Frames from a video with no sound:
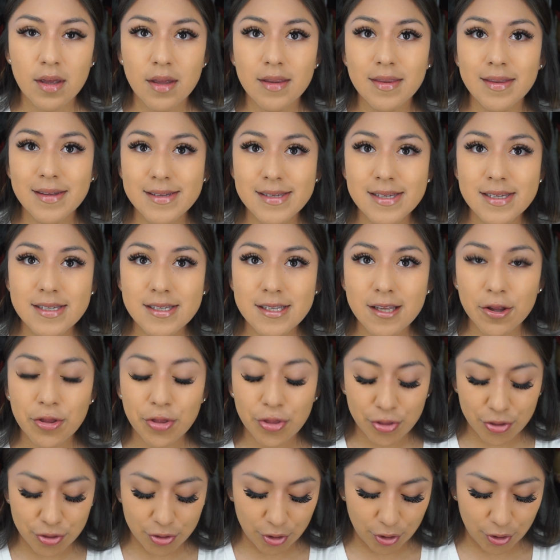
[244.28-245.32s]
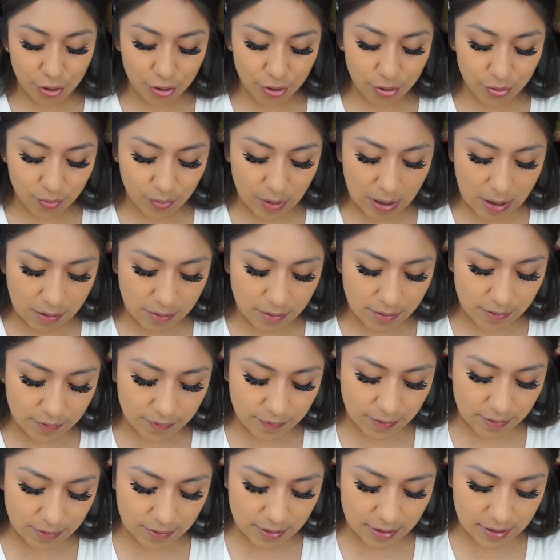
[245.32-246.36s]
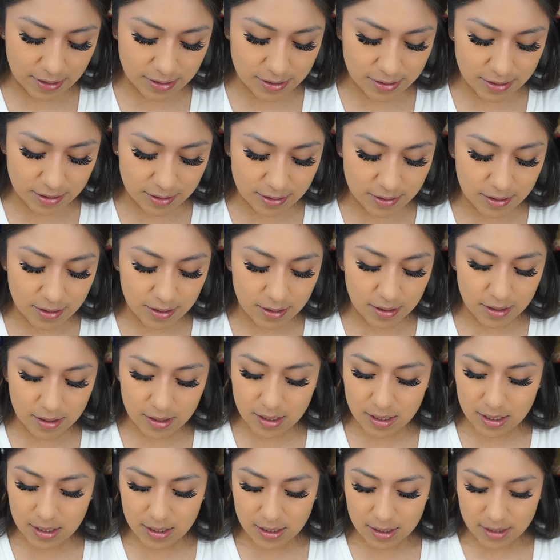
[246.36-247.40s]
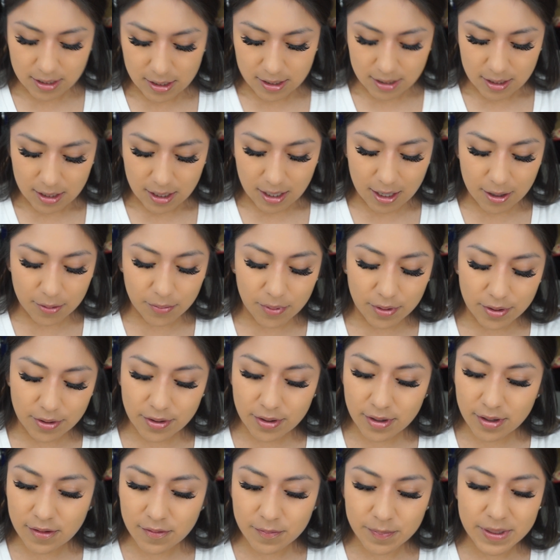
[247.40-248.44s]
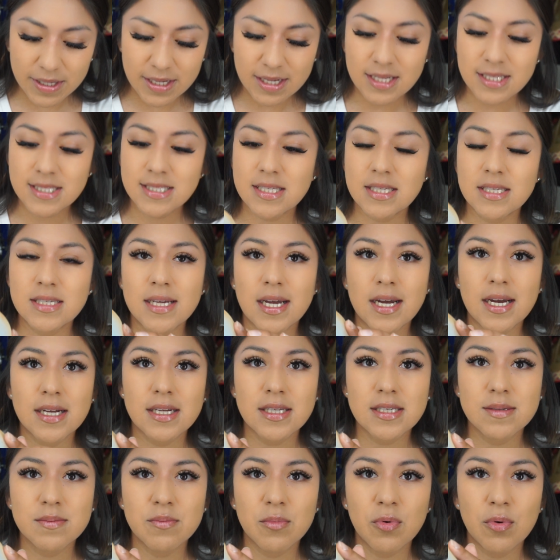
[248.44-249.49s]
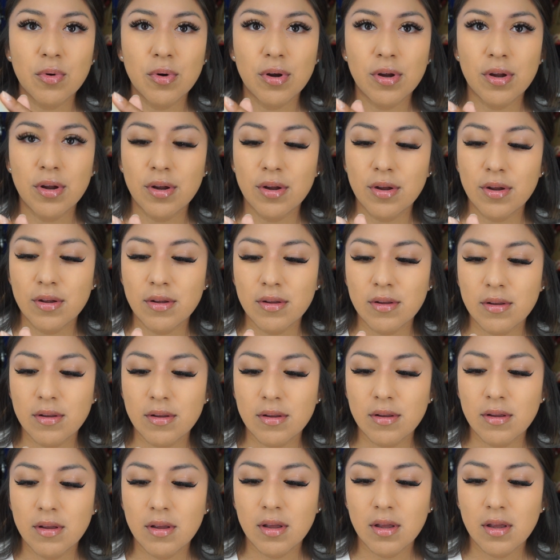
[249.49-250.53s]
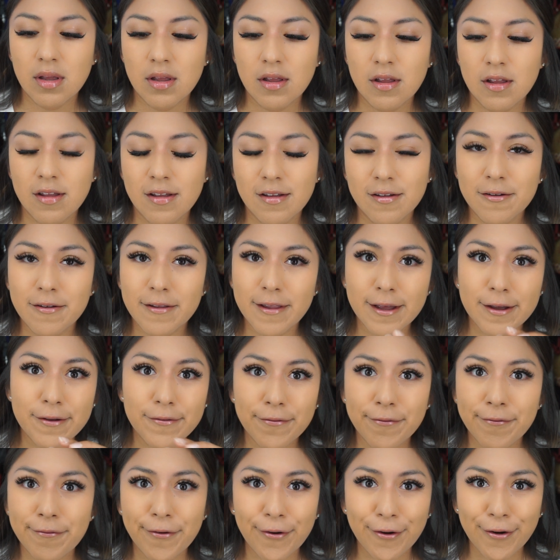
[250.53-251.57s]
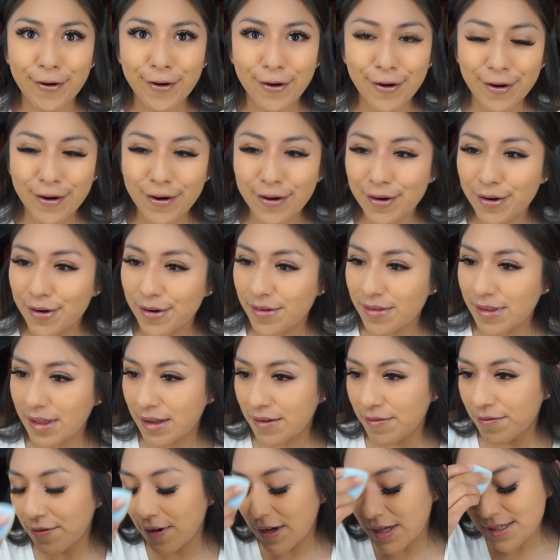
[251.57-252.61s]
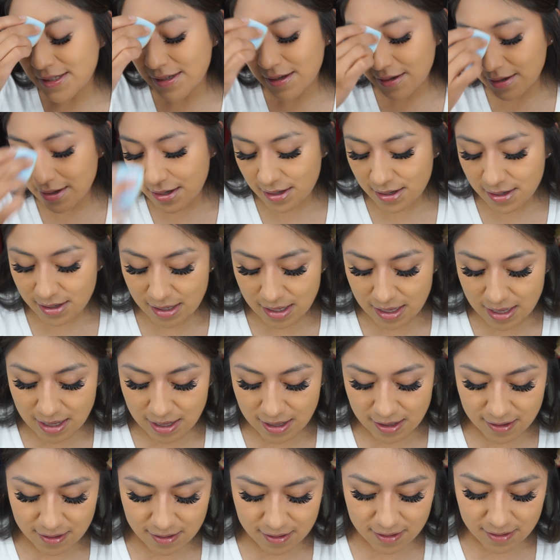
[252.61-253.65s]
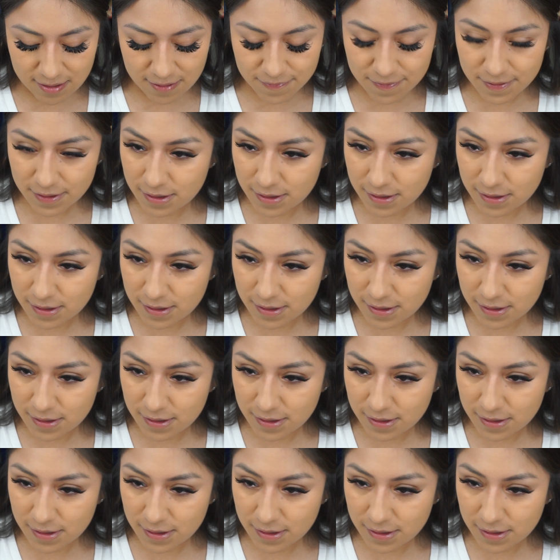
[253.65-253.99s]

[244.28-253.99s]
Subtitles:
This is the 3rd round of foundation. I wonder if because this has more like fur, like fuzz on it, if it